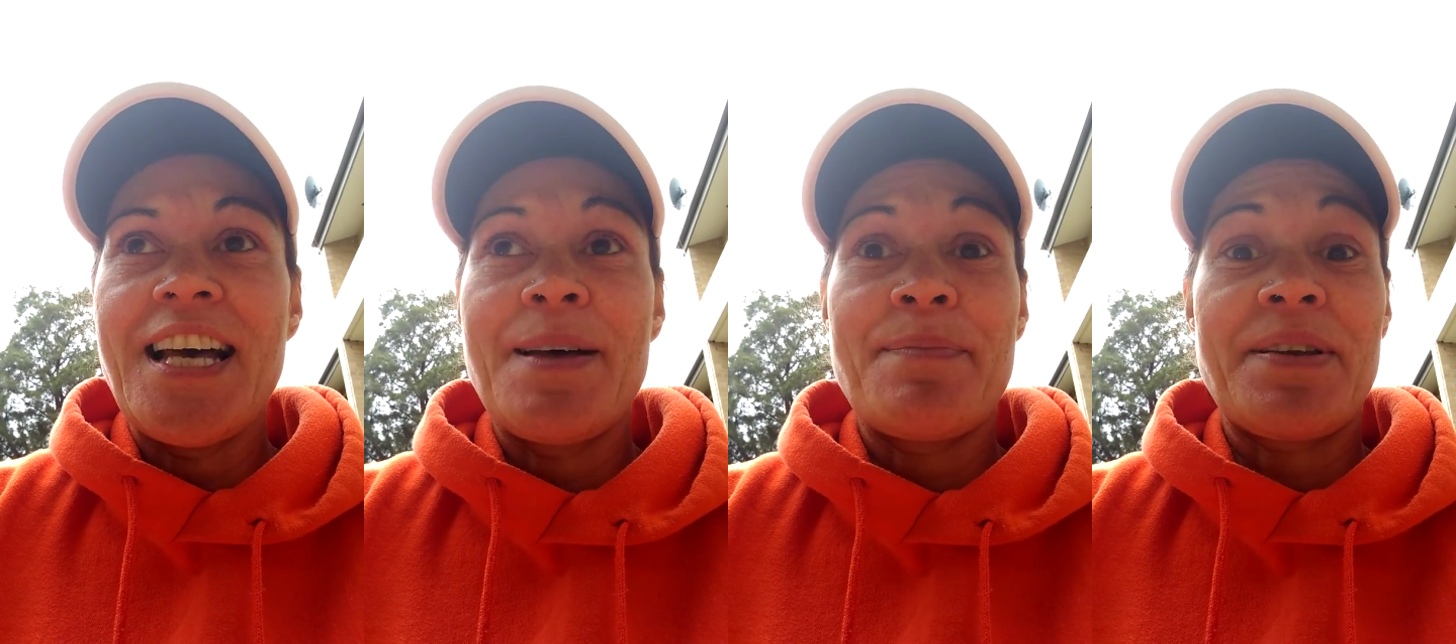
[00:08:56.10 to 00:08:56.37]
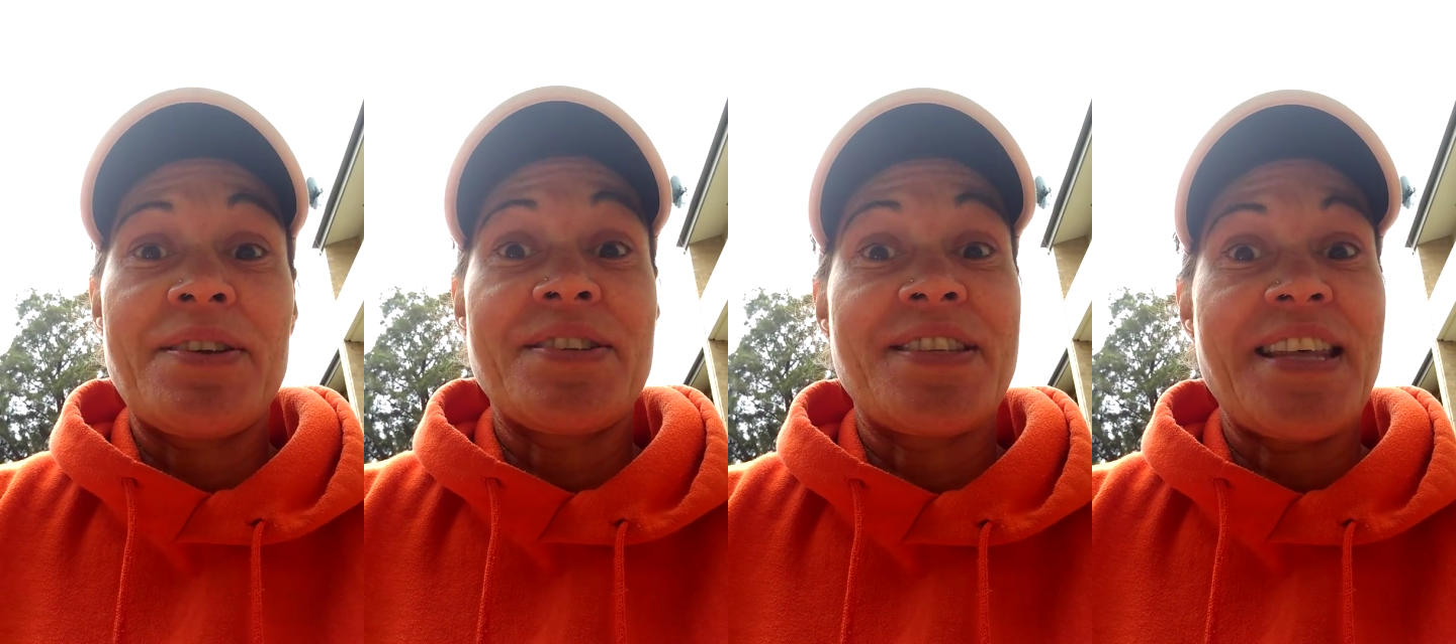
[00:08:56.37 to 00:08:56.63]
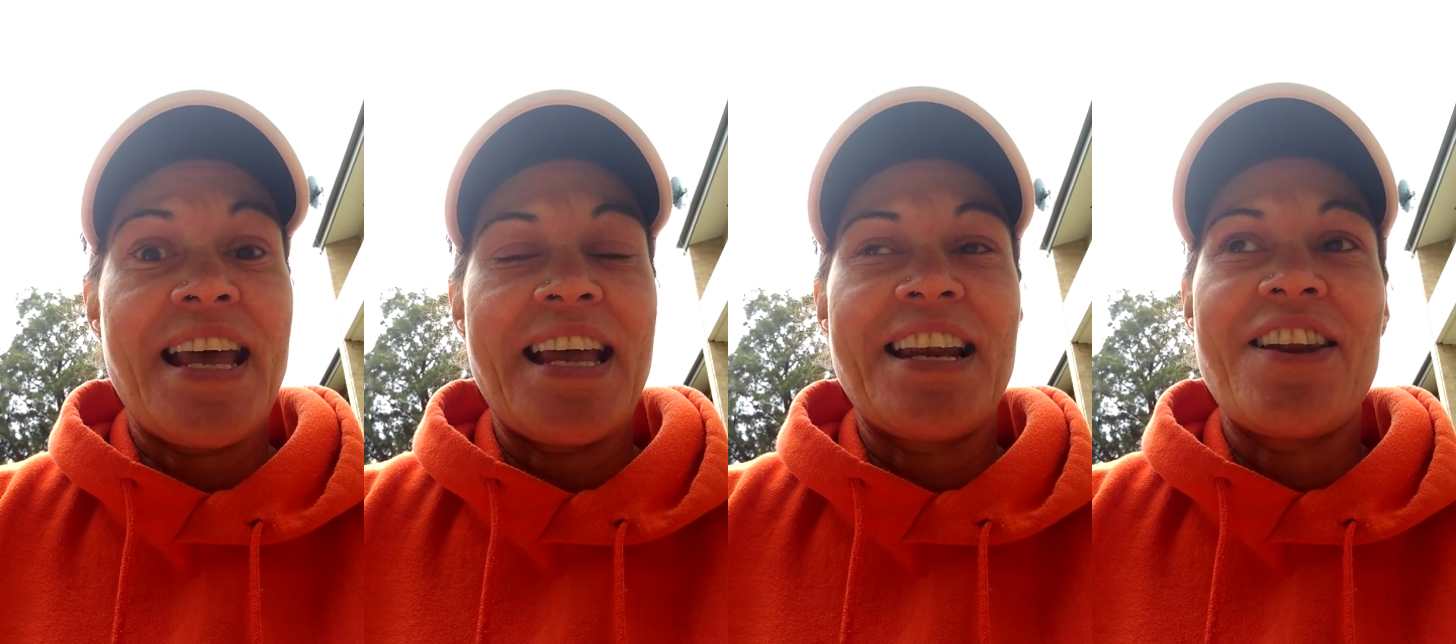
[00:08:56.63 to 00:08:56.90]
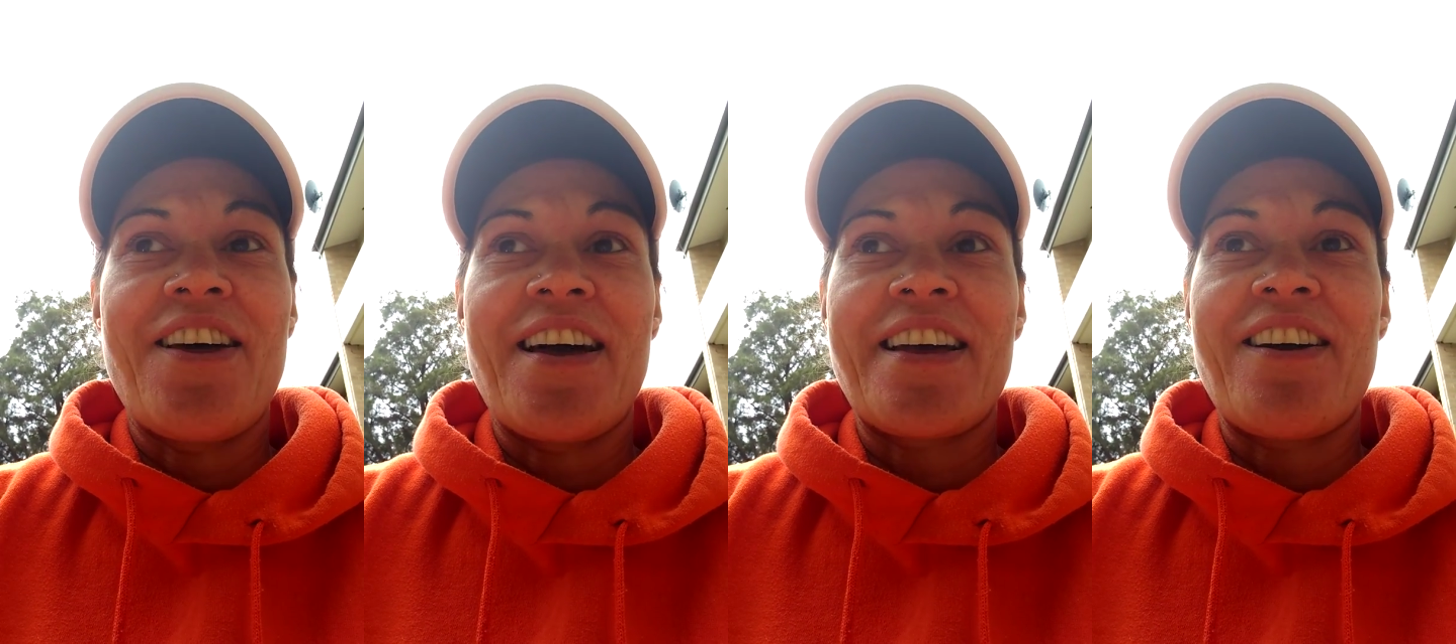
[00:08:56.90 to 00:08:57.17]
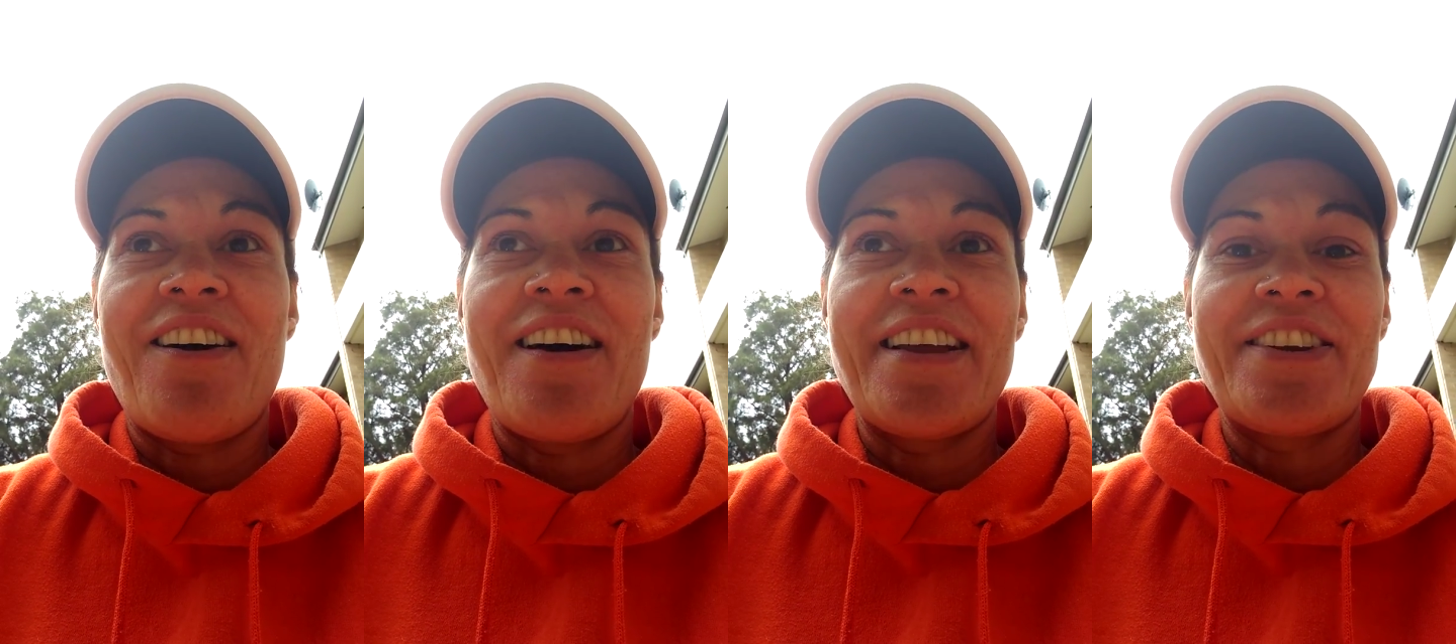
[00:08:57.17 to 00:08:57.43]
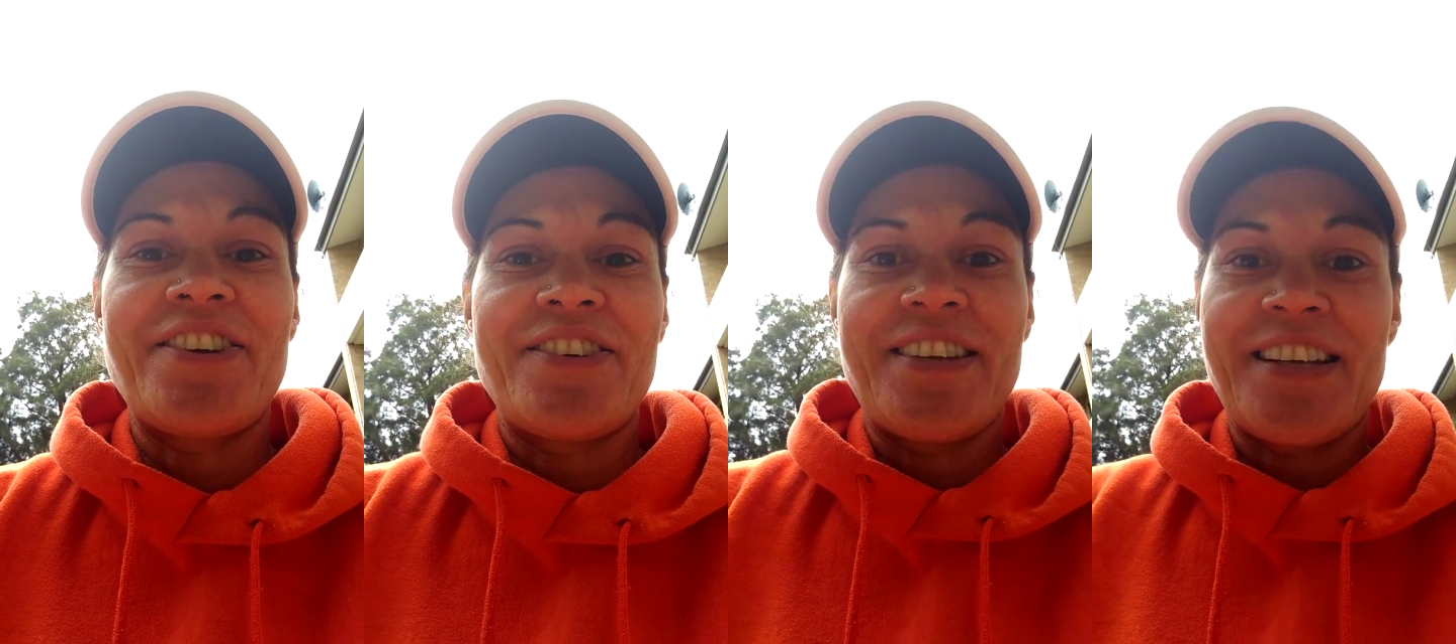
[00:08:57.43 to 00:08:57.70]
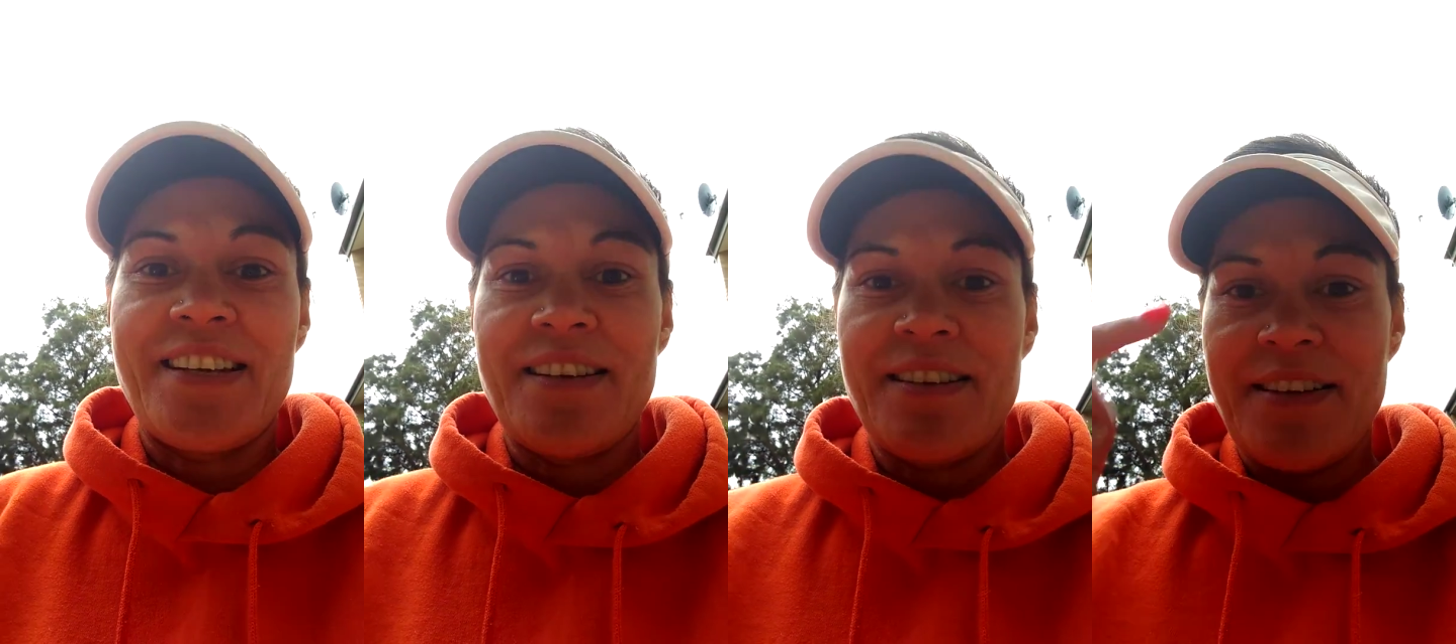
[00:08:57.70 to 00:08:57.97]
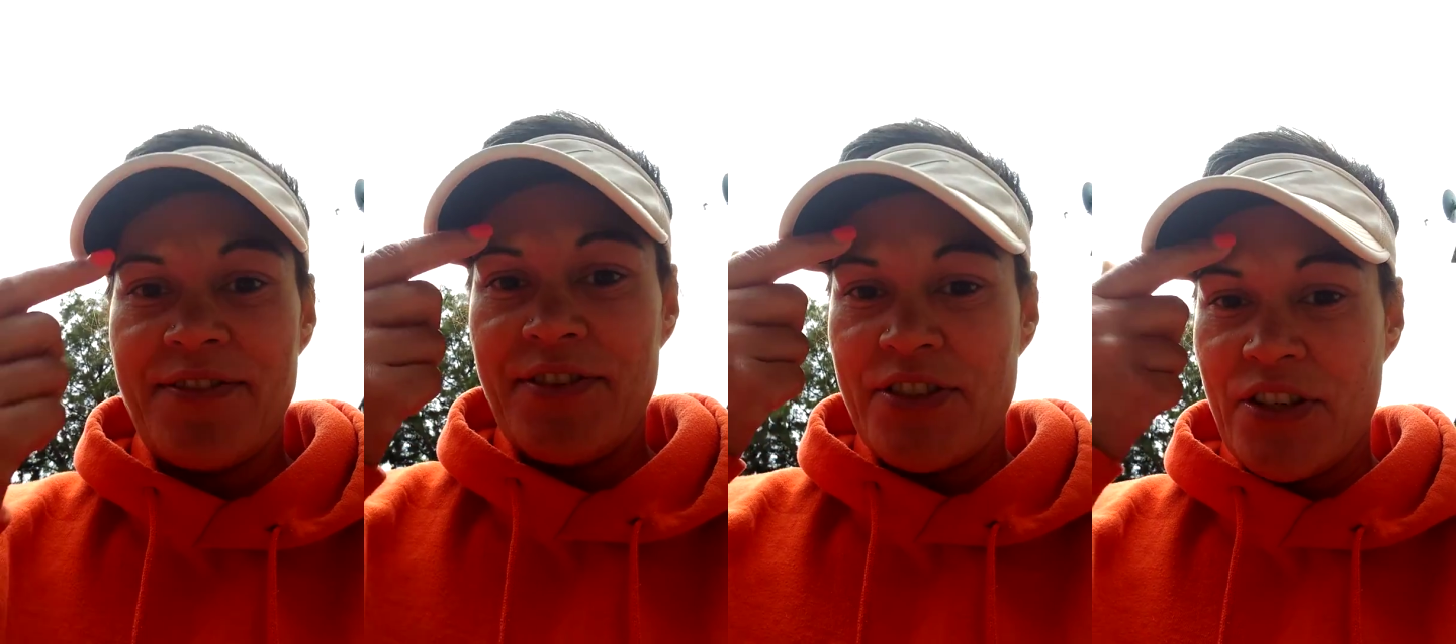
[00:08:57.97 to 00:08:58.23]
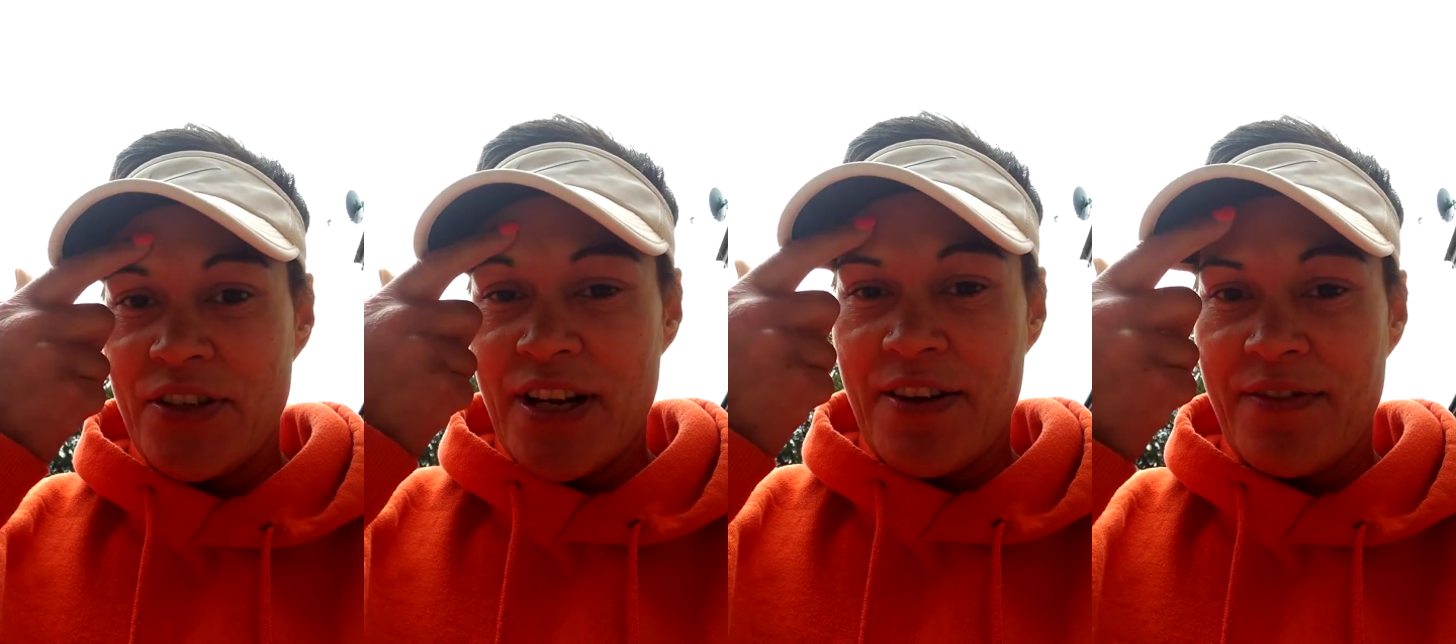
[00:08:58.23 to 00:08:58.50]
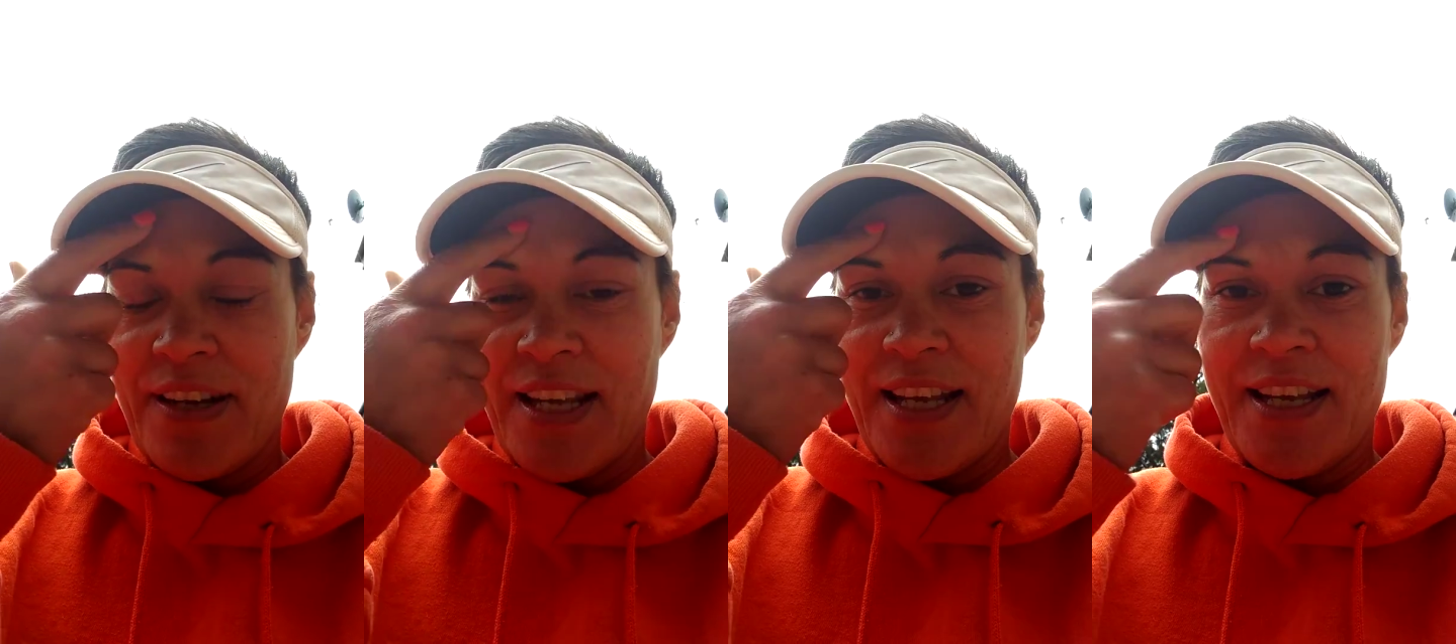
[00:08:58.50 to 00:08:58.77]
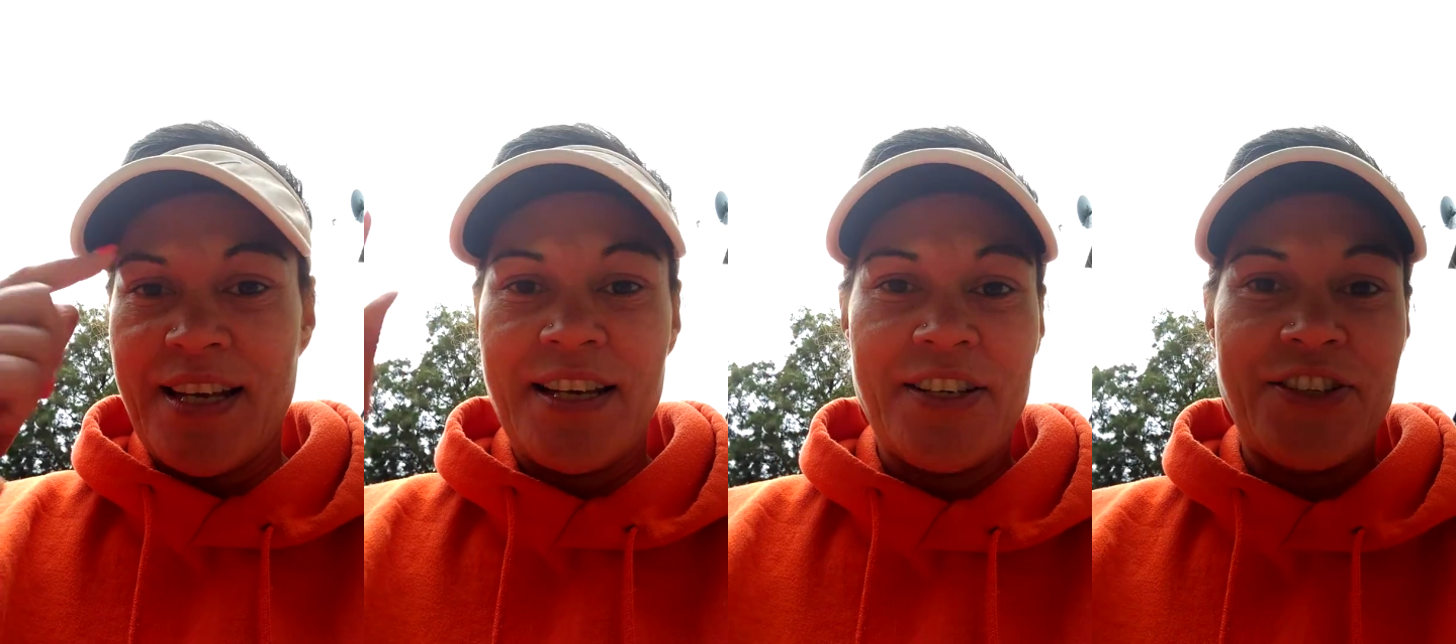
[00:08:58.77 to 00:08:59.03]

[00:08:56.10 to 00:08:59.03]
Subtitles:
Because they, like I know, that if you don't have it here,